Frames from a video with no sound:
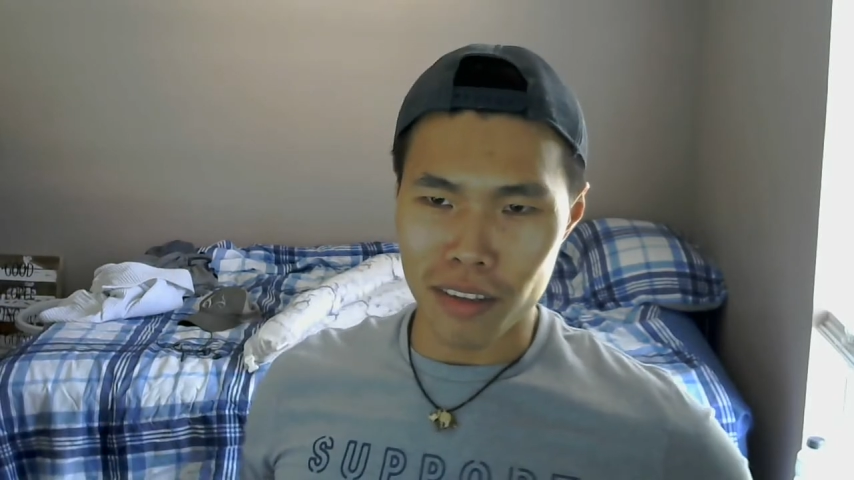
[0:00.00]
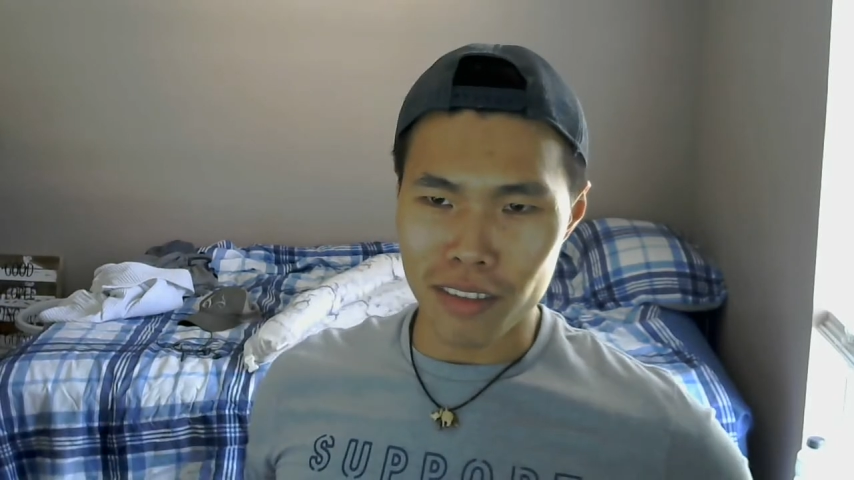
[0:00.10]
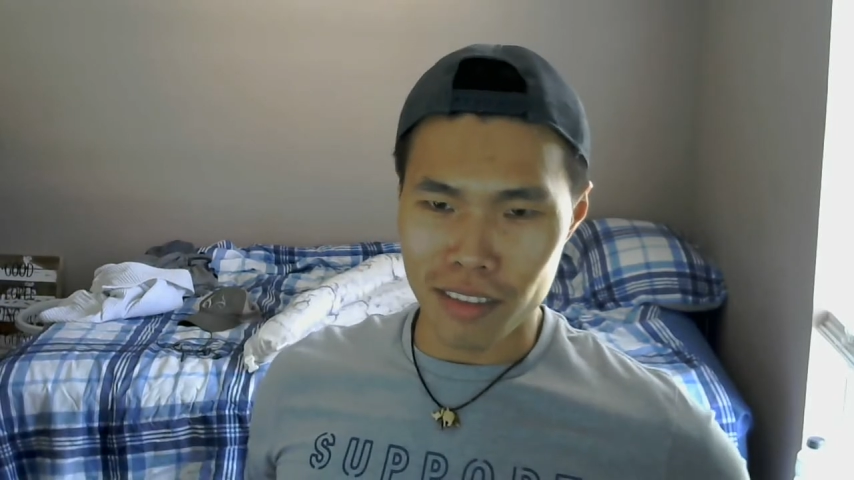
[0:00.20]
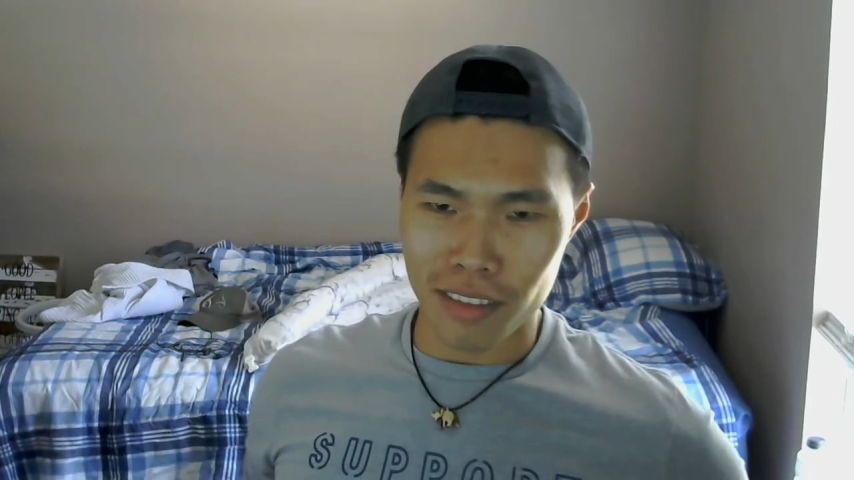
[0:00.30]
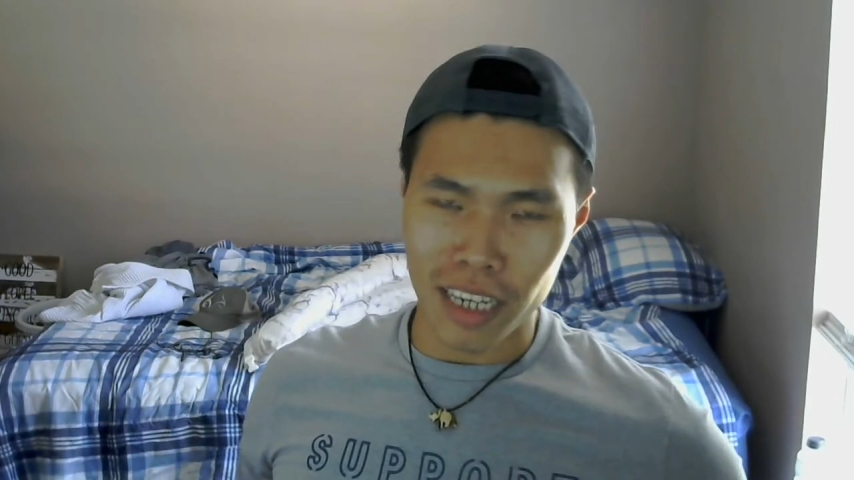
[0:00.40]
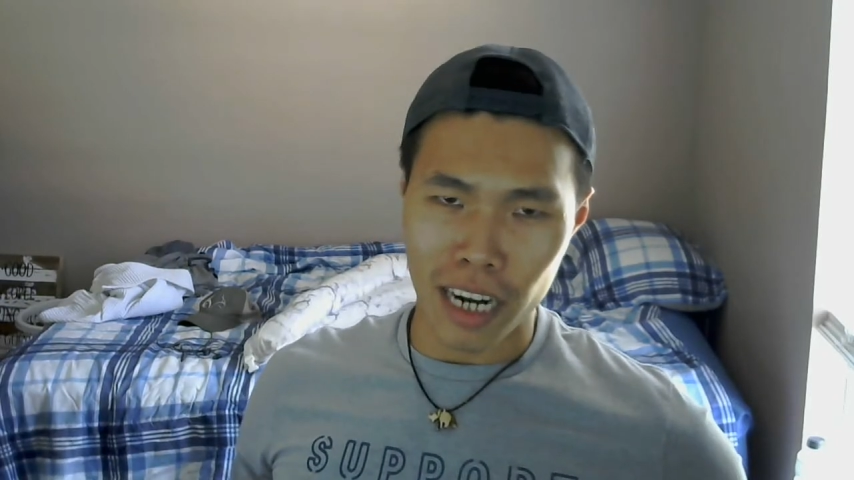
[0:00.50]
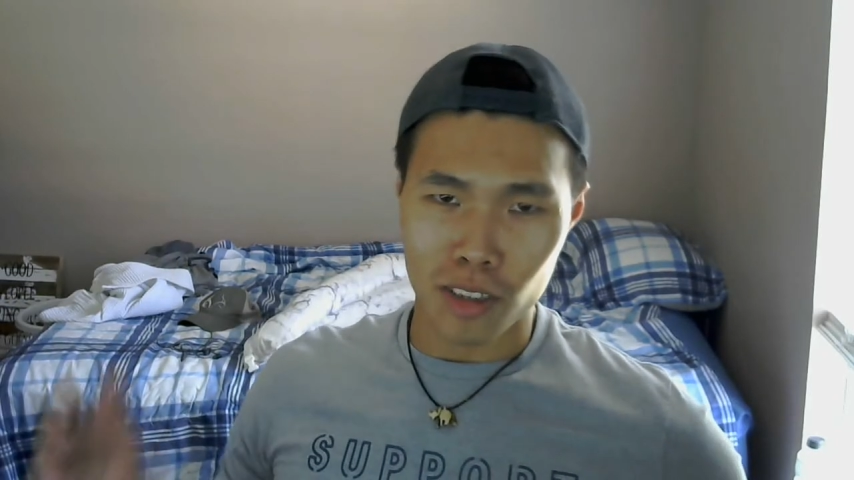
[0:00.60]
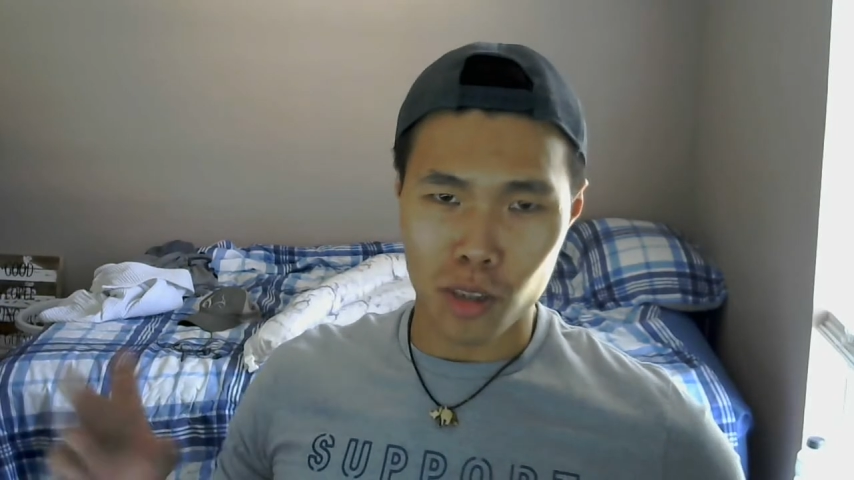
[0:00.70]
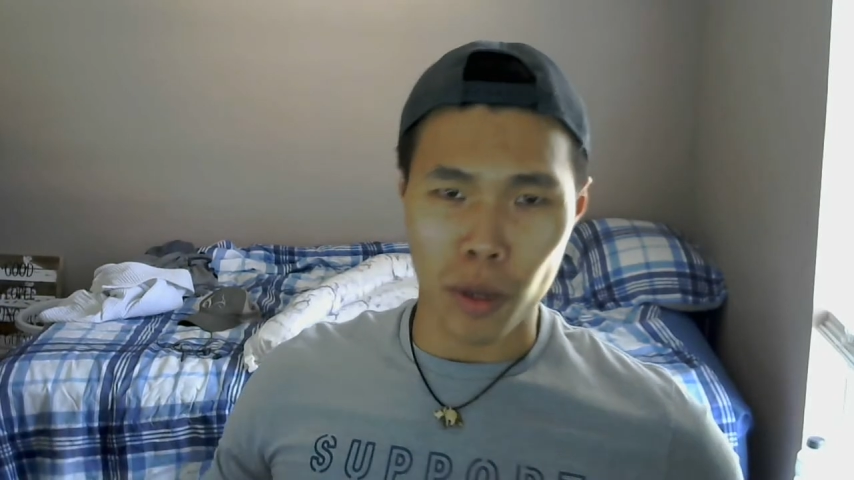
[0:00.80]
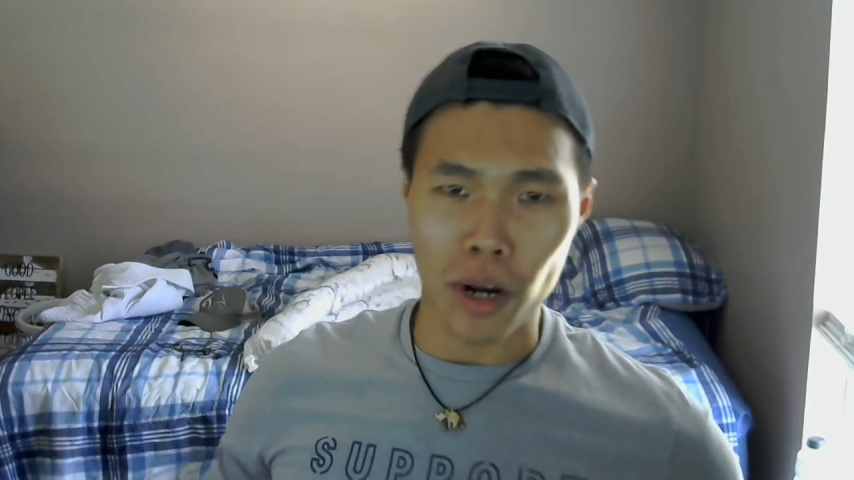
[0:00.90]
kind of
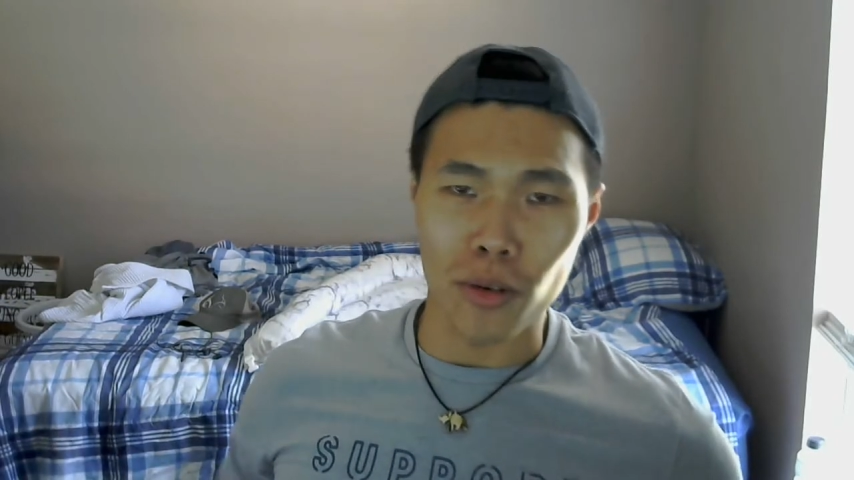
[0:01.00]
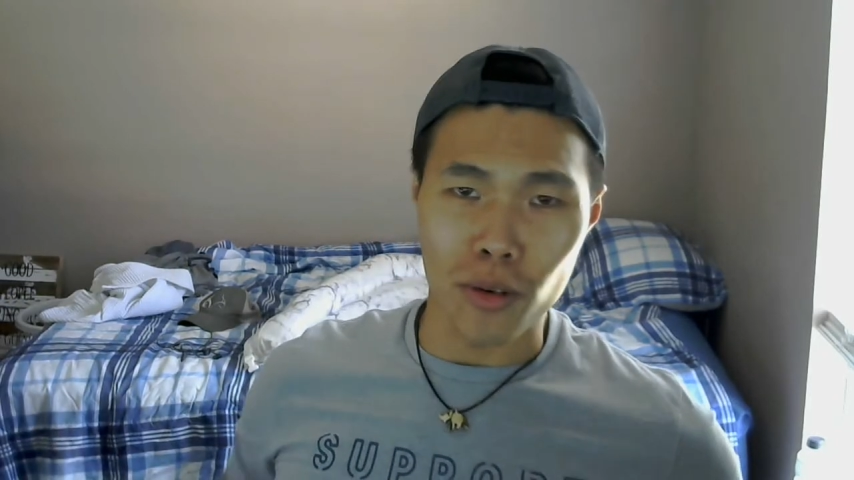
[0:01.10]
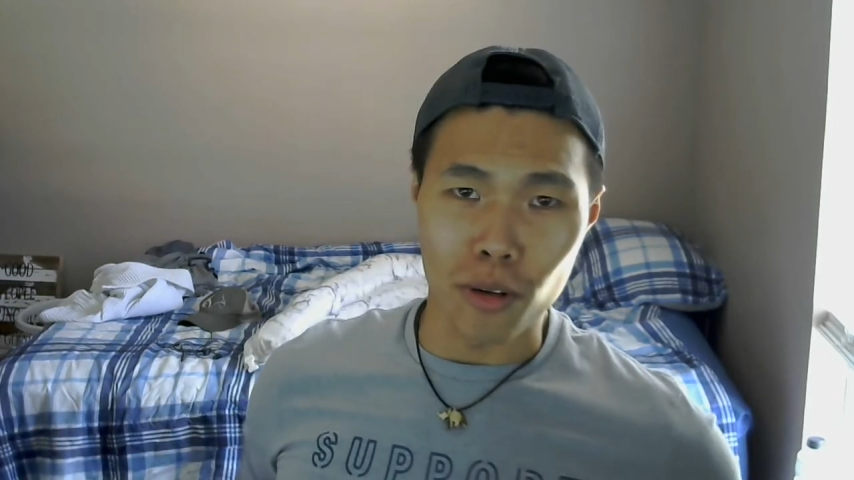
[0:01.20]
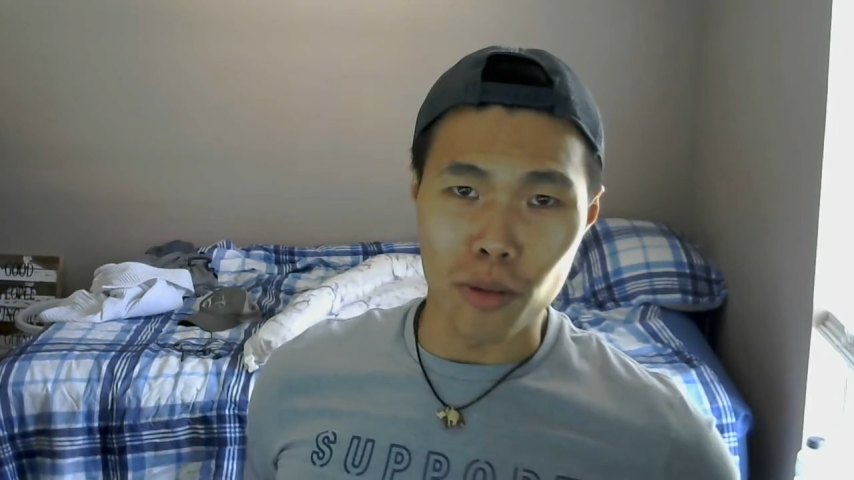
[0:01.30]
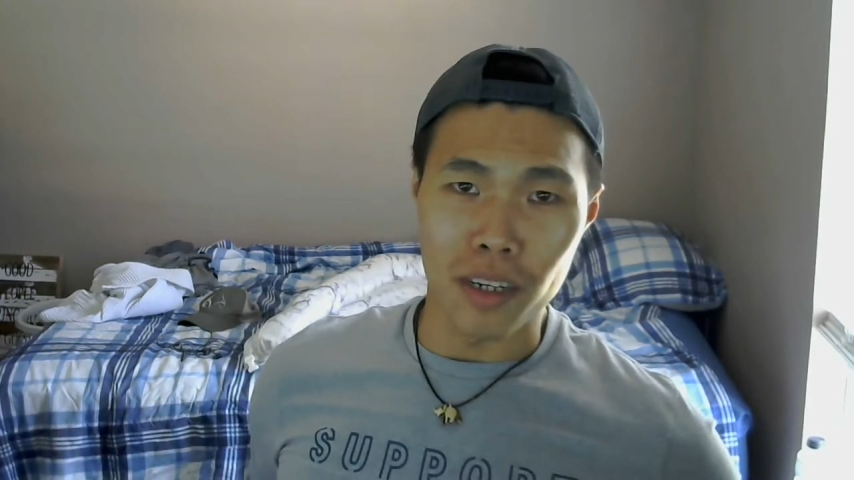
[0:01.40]
spare room